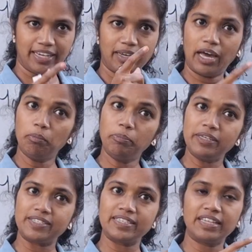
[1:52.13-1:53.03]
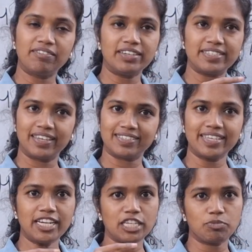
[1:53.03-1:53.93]
herpes, the word says
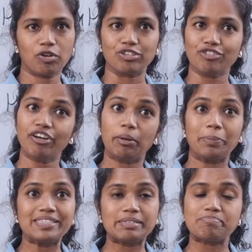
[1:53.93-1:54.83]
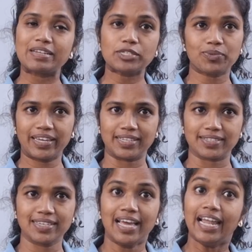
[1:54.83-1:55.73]
that it is because of herpes simplex
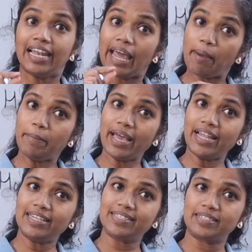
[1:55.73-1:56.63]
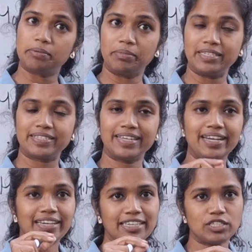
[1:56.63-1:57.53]
virus. Labialis means that
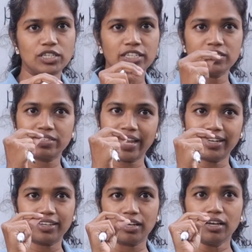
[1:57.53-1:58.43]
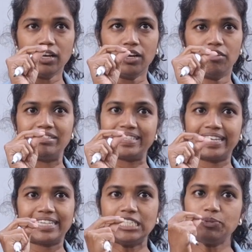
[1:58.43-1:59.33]
it is that
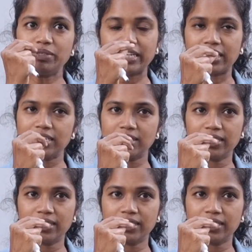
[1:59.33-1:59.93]
vesicles which occurs